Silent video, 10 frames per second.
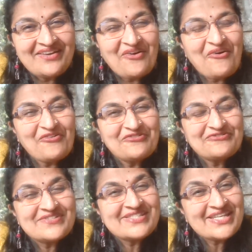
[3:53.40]
of
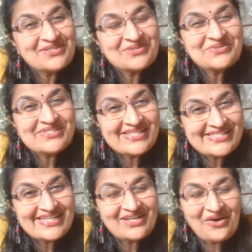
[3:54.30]
Sindhu
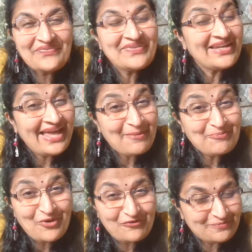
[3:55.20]
sitting on the lap
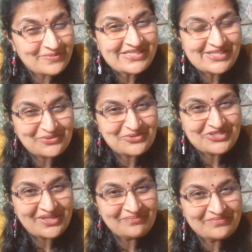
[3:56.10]
of PT Usha.